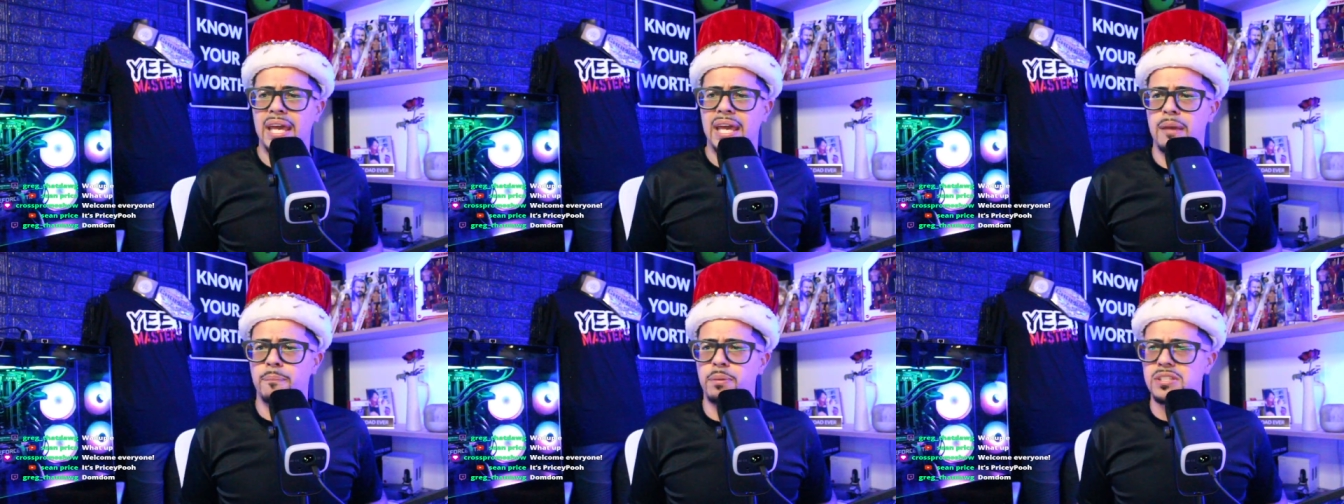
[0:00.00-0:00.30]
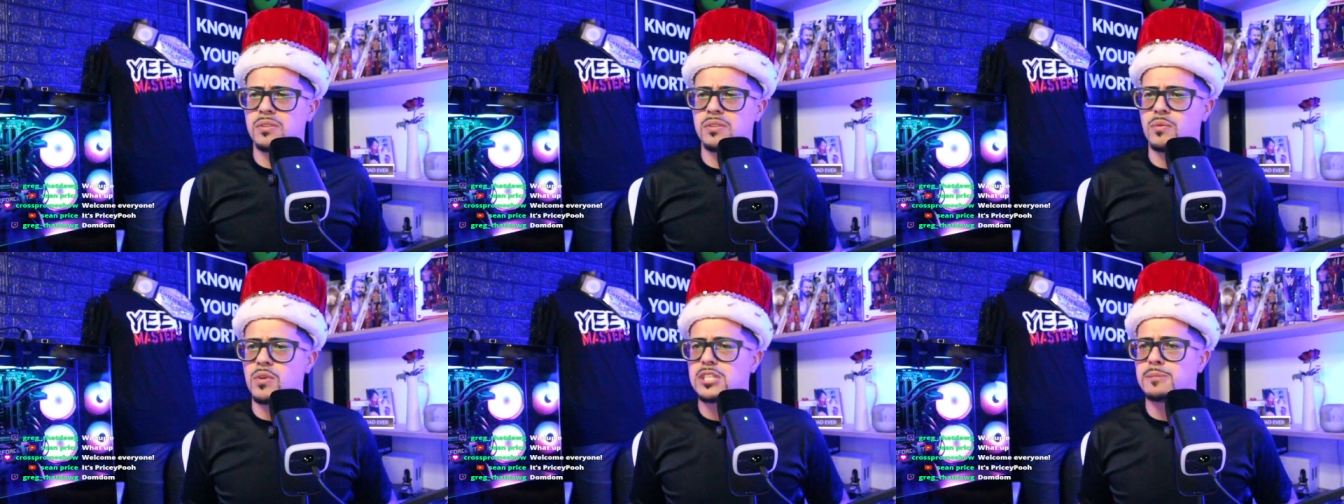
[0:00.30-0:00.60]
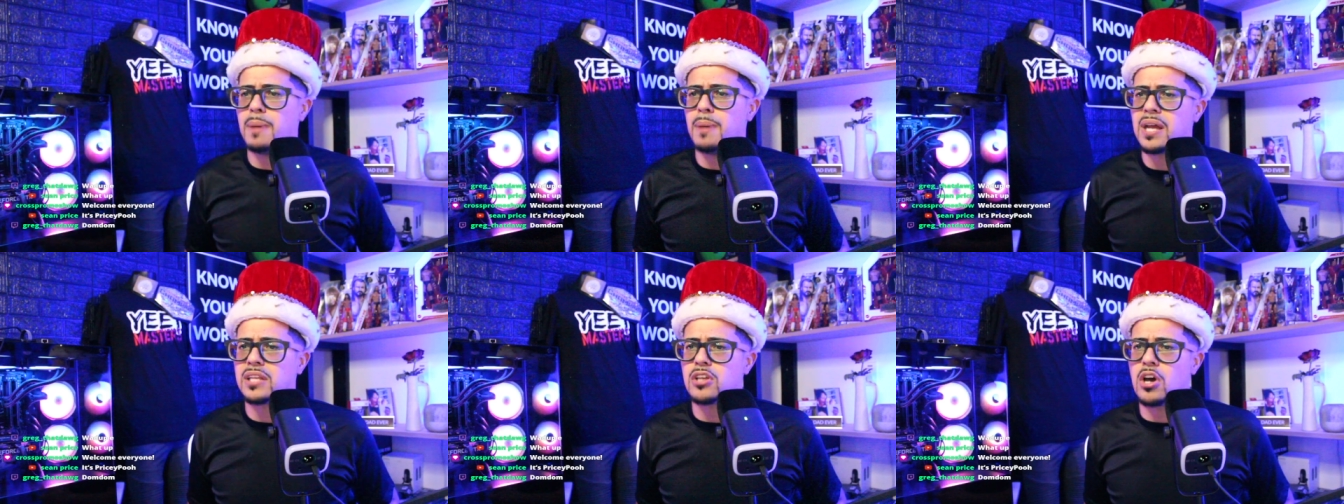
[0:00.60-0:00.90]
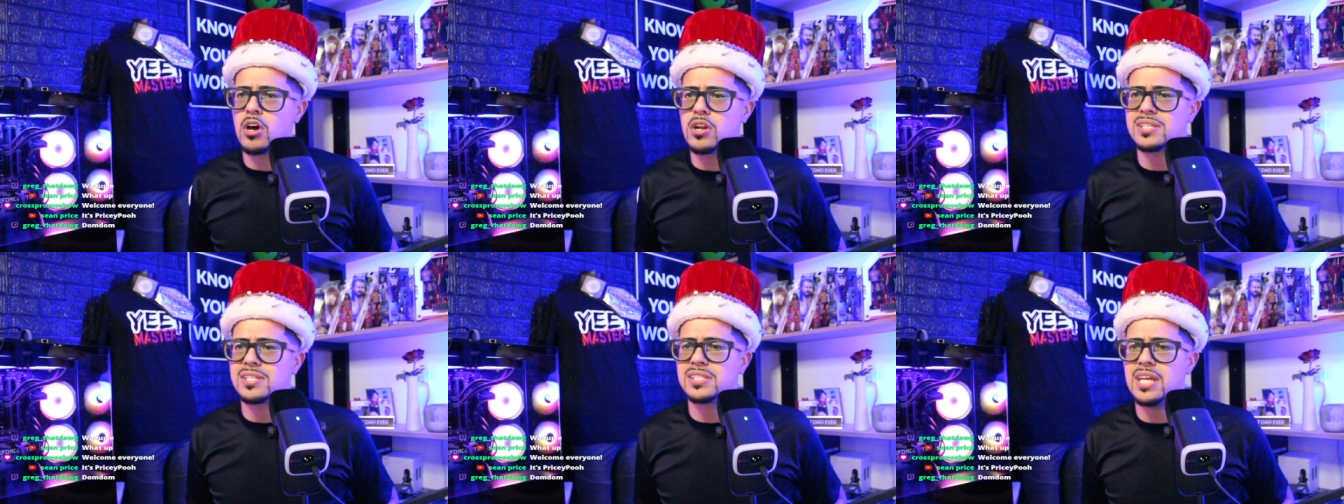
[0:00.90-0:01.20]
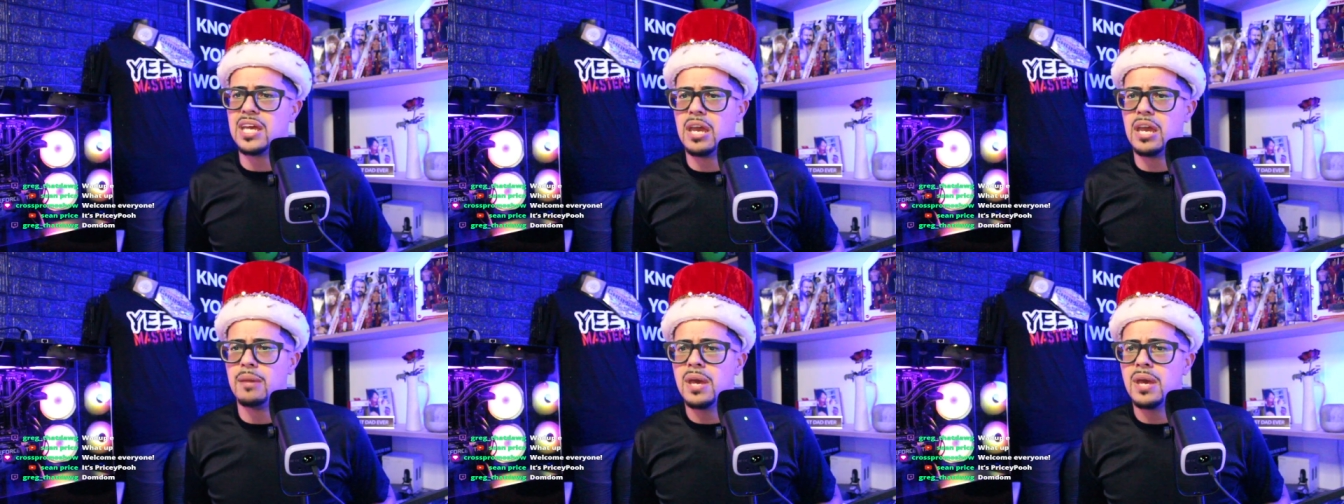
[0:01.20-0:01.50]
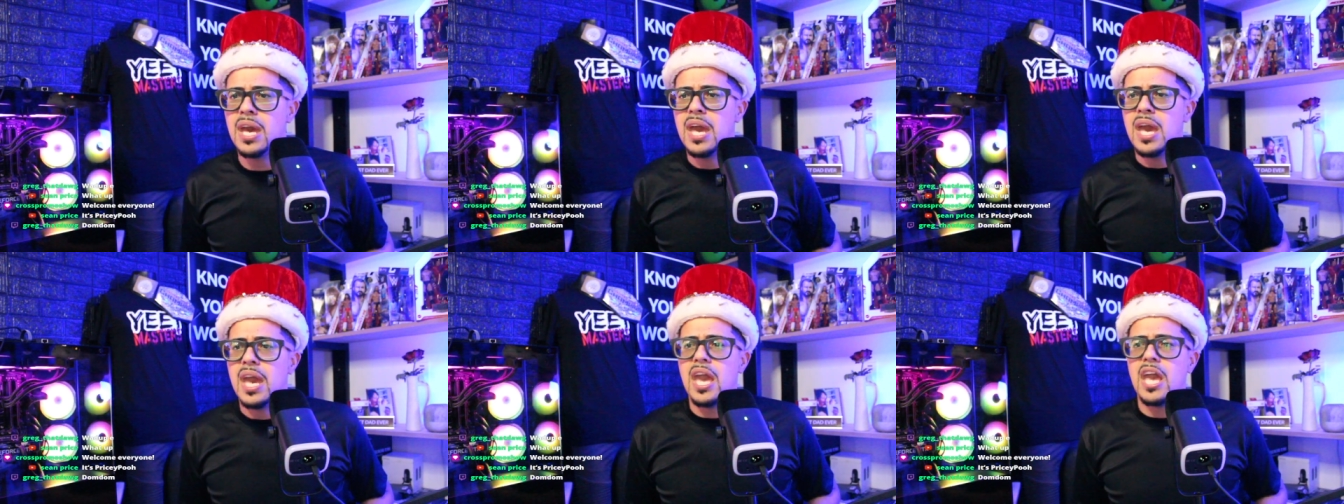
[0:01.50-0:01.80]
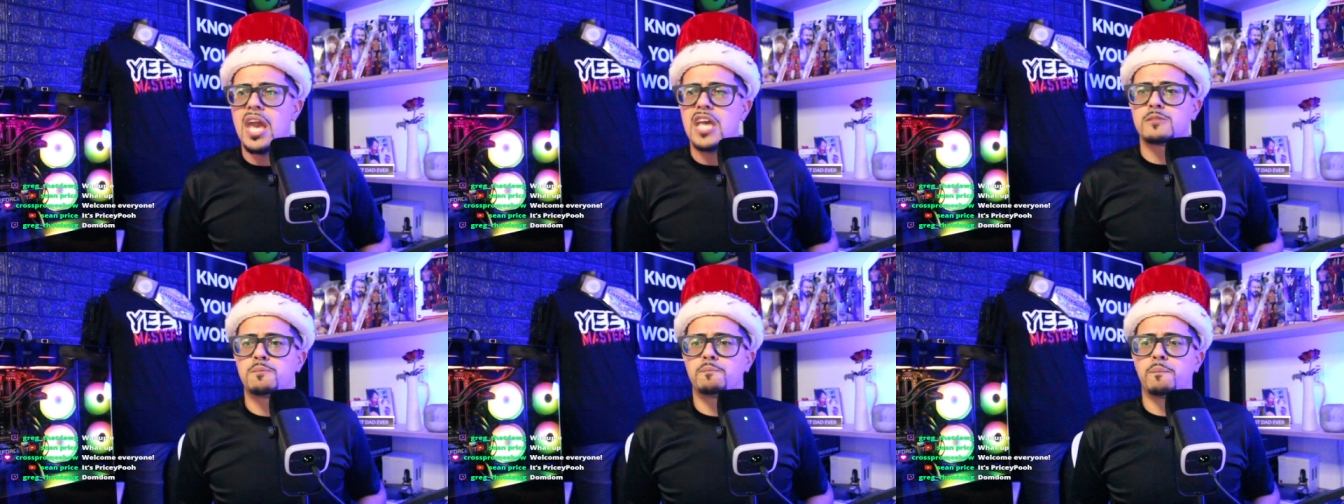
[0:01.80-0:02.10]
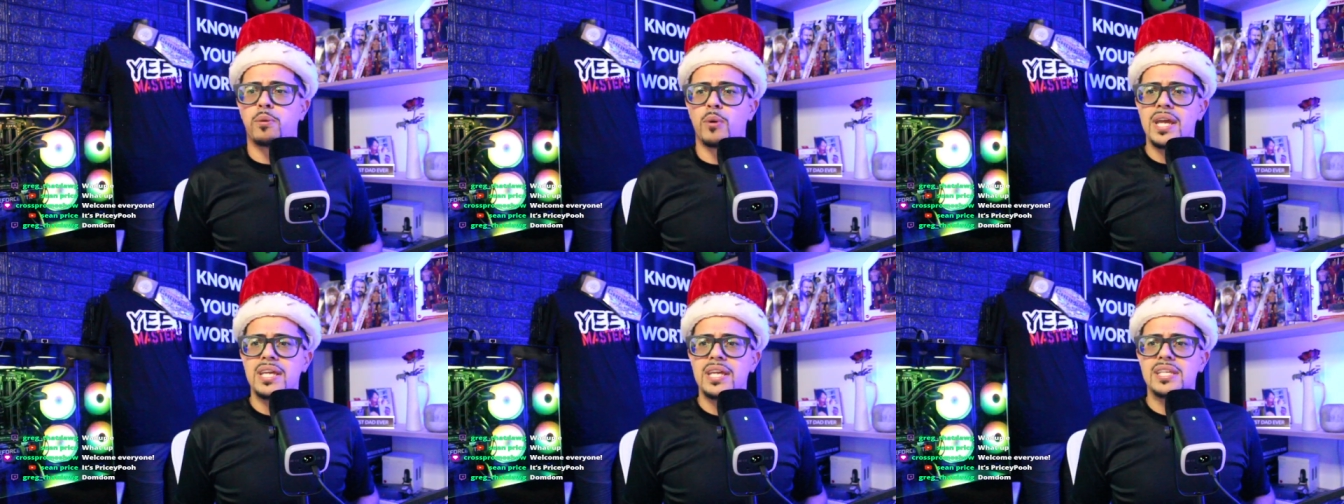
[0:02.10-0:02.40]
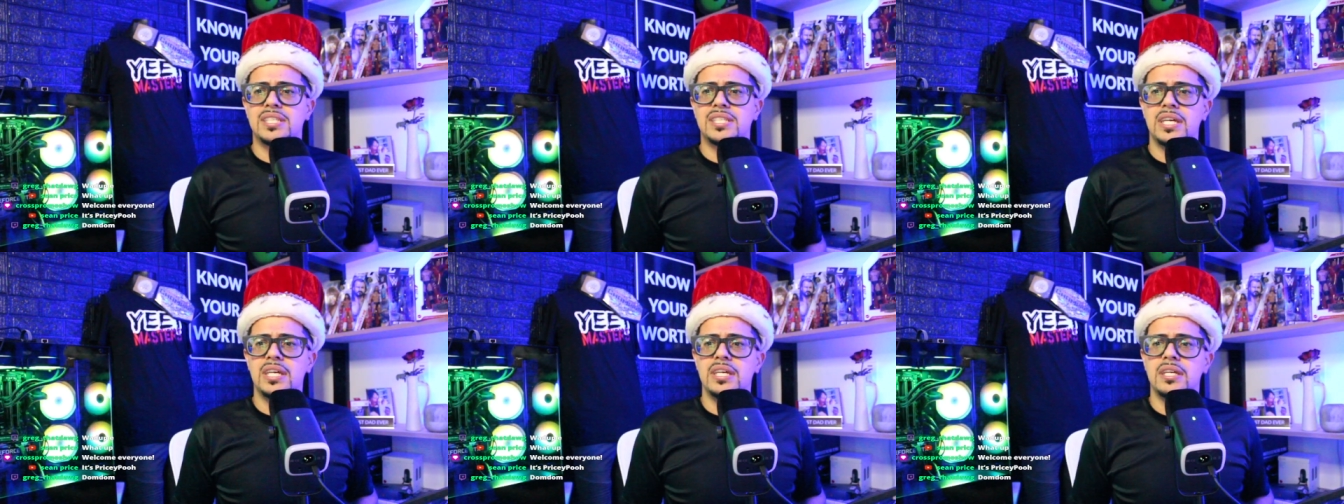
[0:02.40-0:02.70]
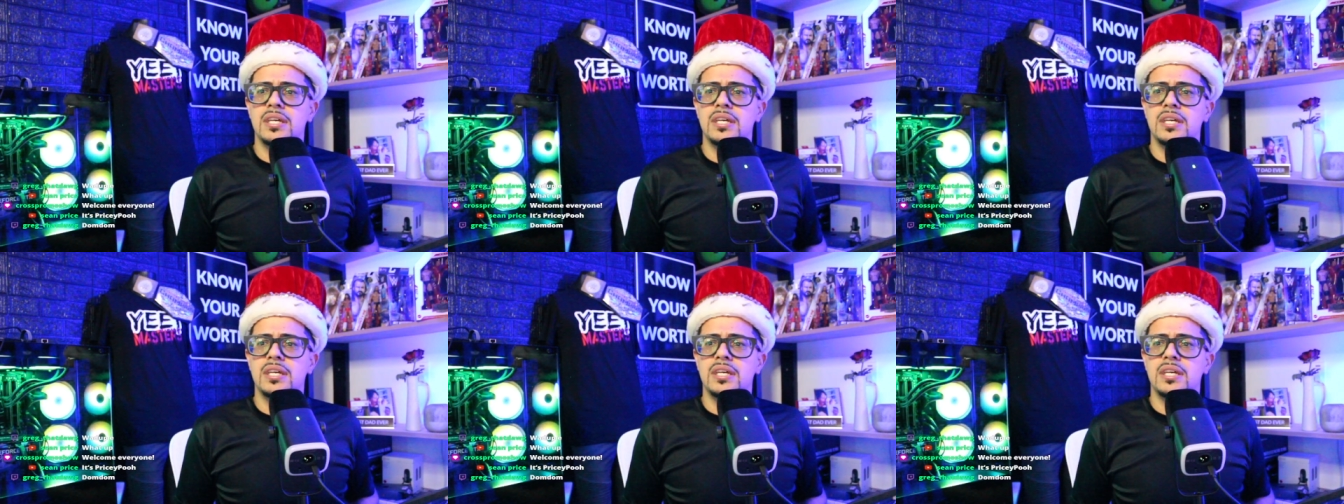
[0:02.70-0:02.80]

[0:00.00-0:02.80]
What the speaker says: Put some respect on his name. It's Pricey.